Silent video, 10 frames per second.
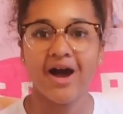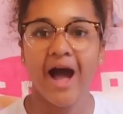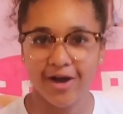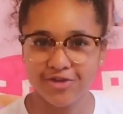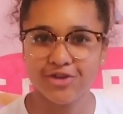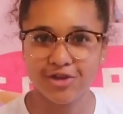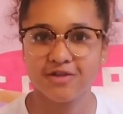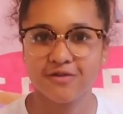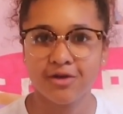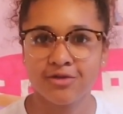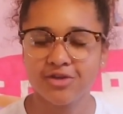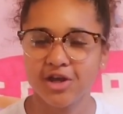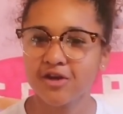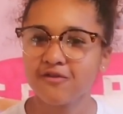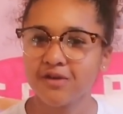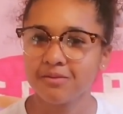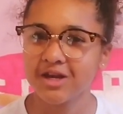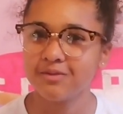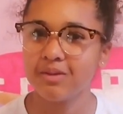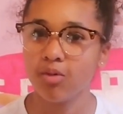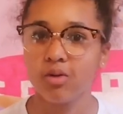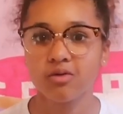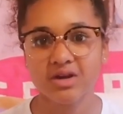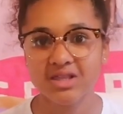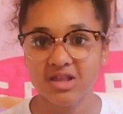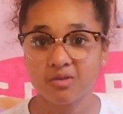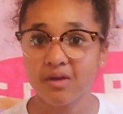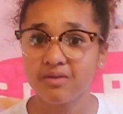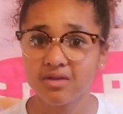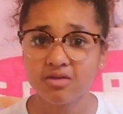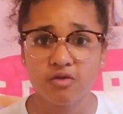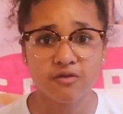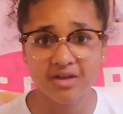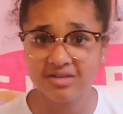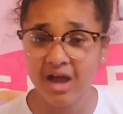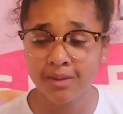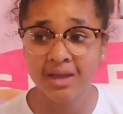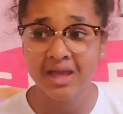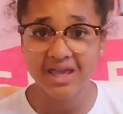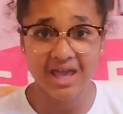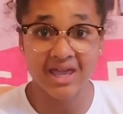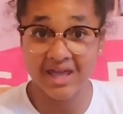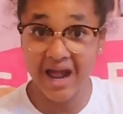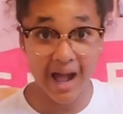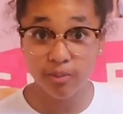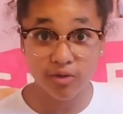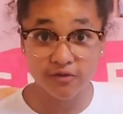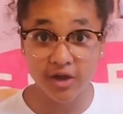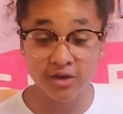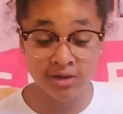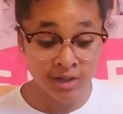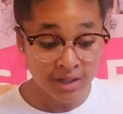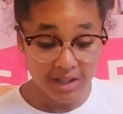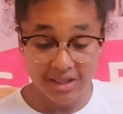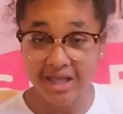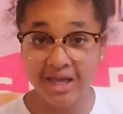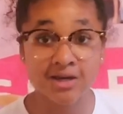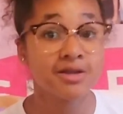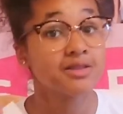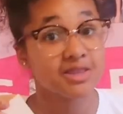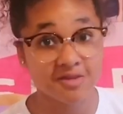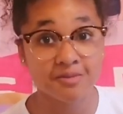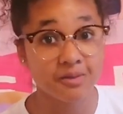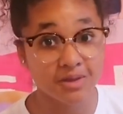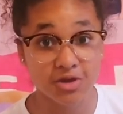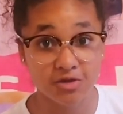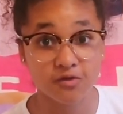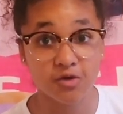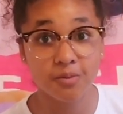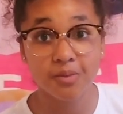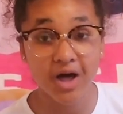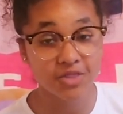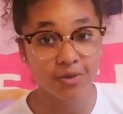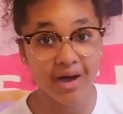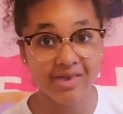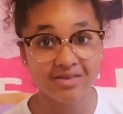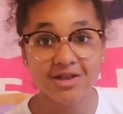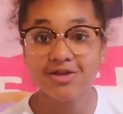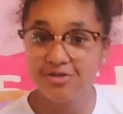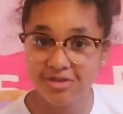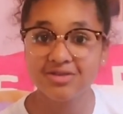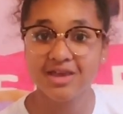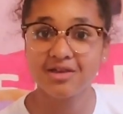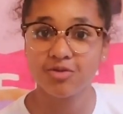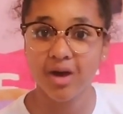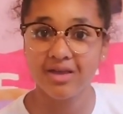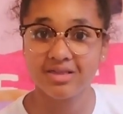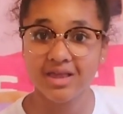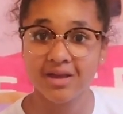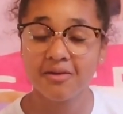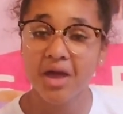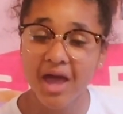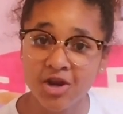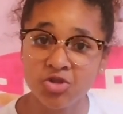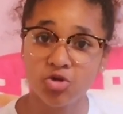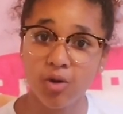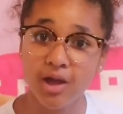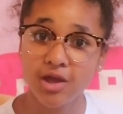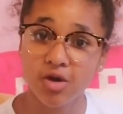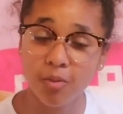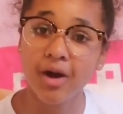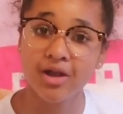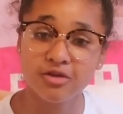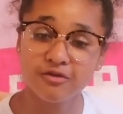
out how to use phones, so I don't think many people will read this. But if this is your first time getting an Apple phone, then this may be useful. But otherwise, use the stickers wisely and enjoy your brand new